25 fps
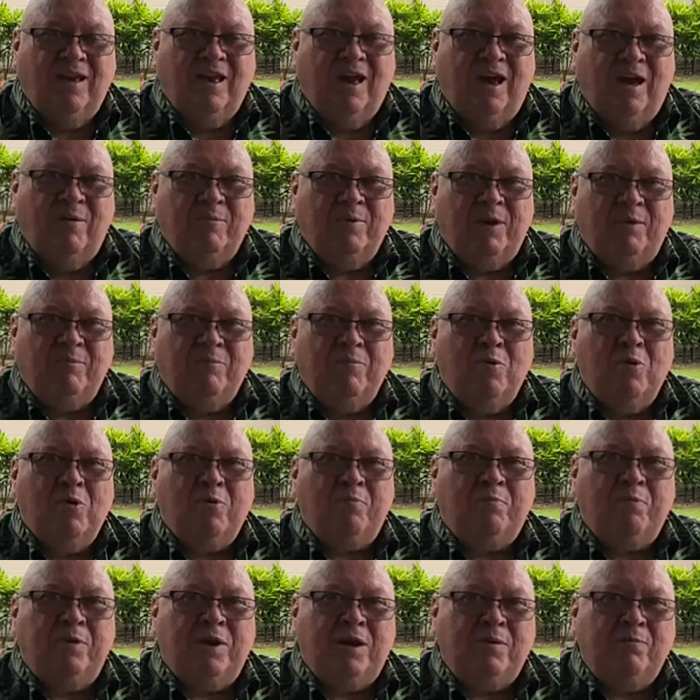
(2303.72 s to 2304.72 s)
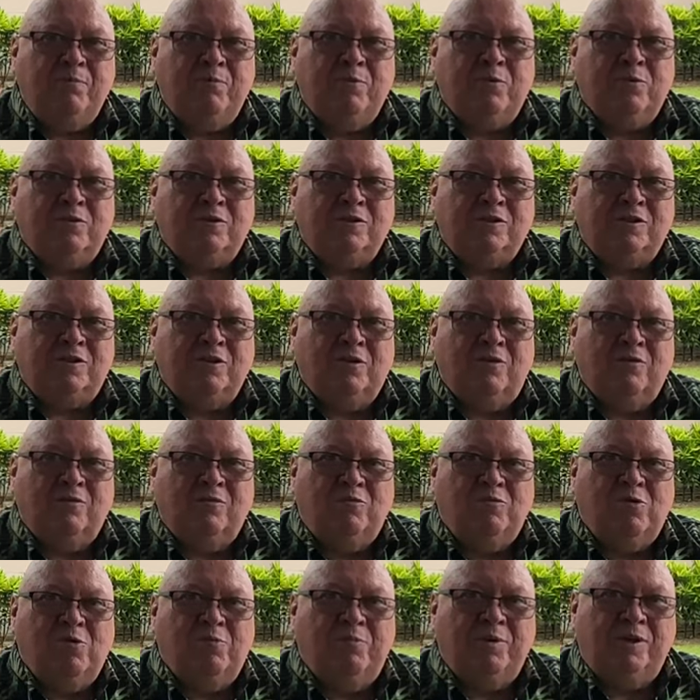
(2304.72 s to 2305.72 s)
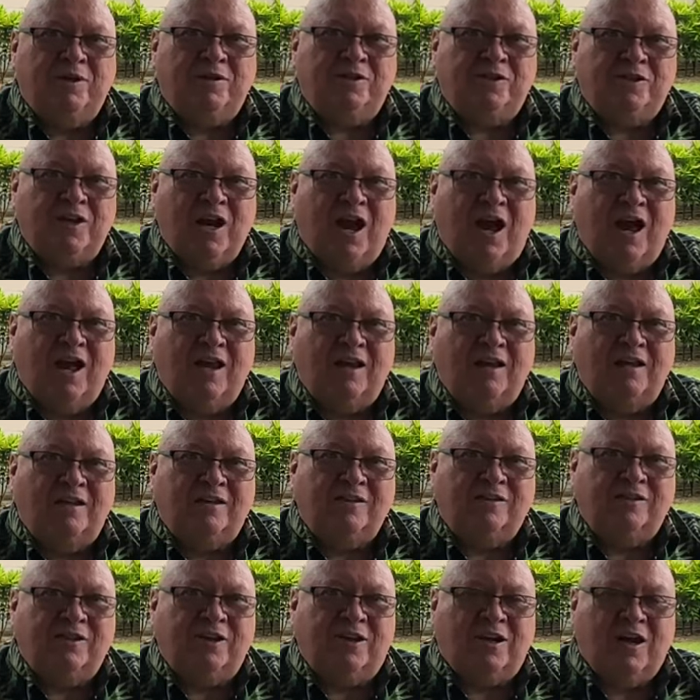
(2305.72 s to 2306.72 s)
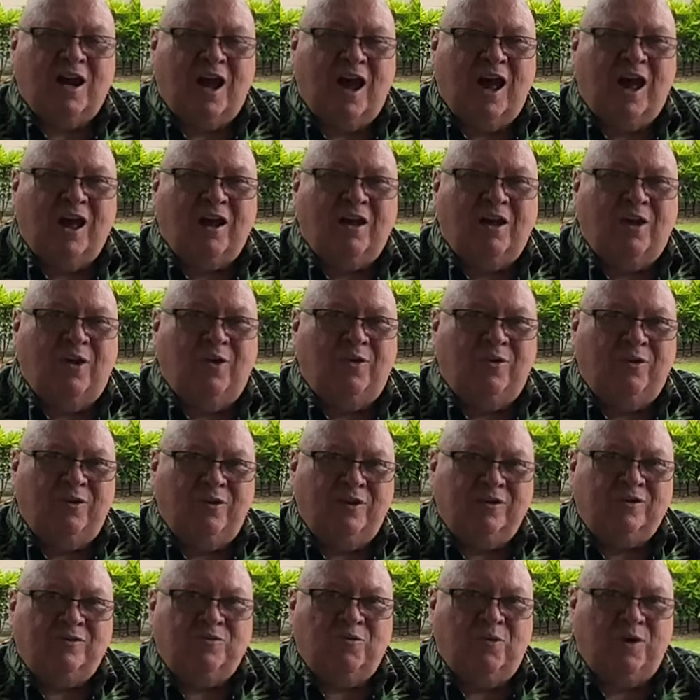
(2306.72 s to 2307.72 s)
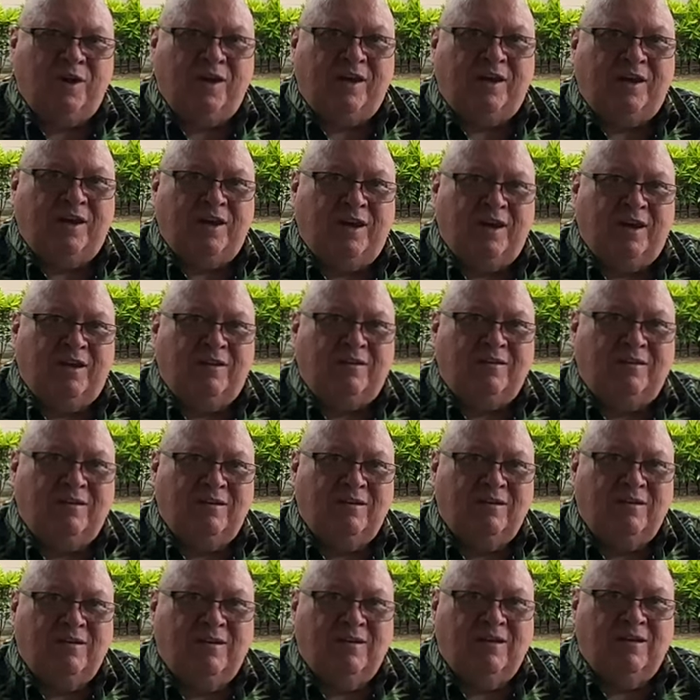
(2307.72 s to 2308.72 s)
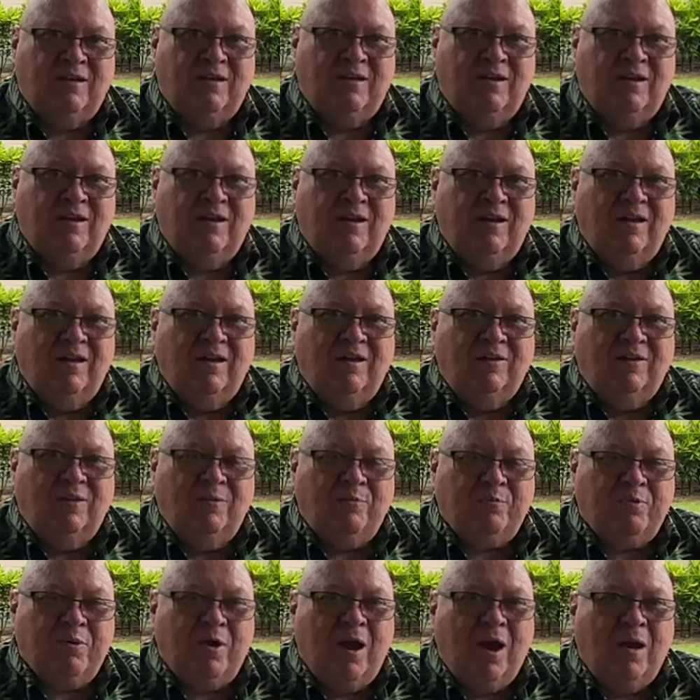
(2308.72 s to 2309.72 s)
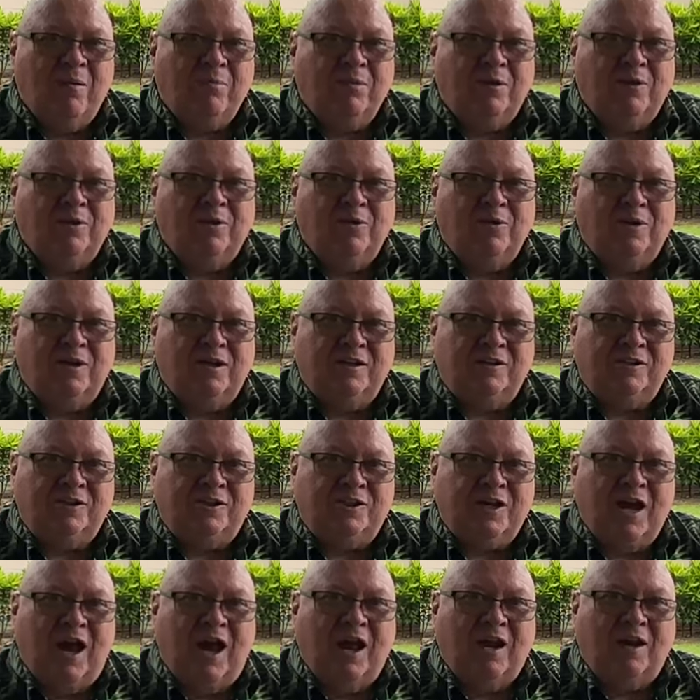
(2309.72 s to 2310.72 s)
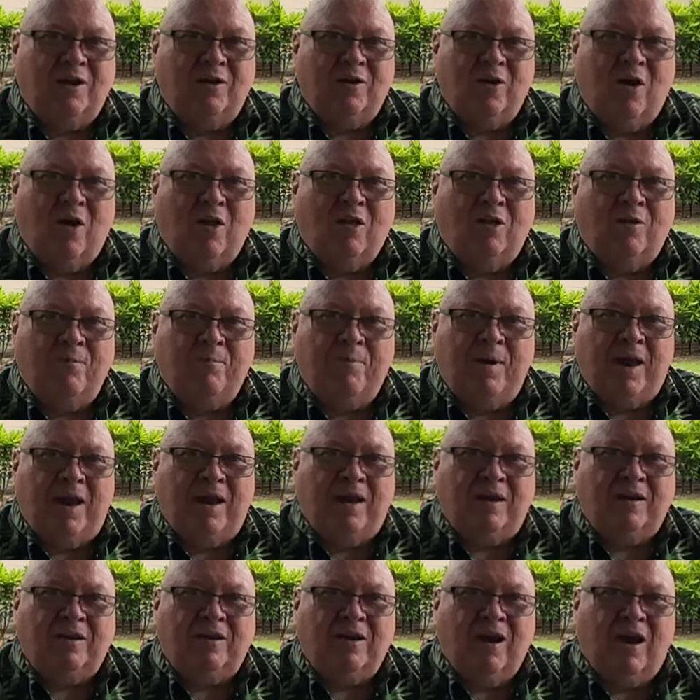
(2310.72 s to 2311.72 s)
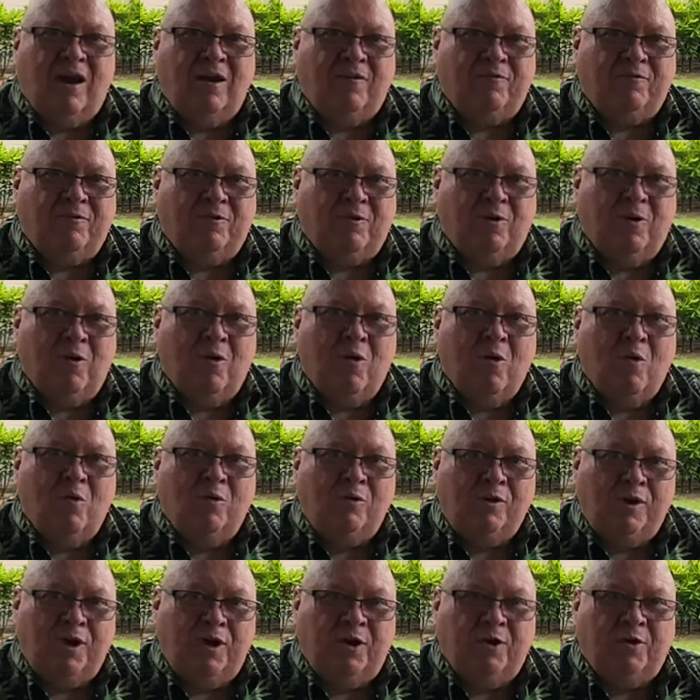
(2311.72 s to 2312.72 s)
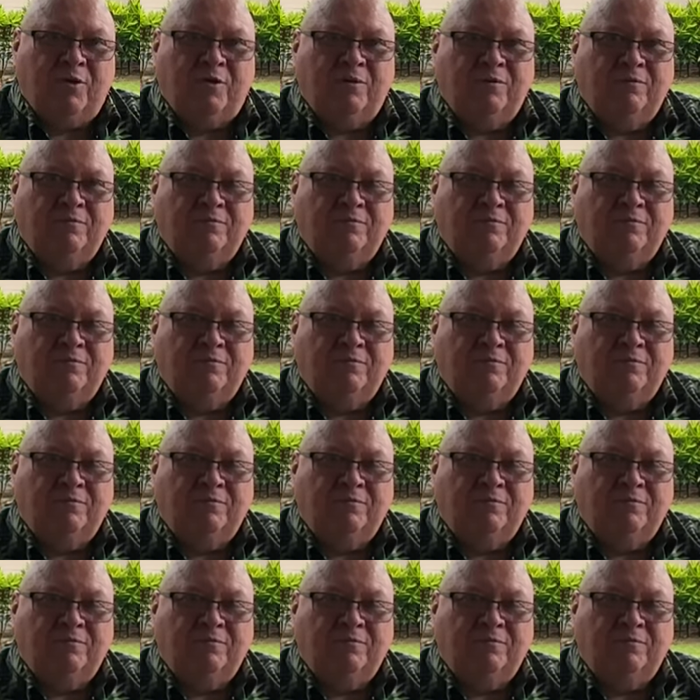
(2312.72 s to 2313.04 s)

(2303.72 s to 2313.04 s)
I mean, more people will be shot in Chicago this weekend than probably will get shot in all of Bangkok for a whole year.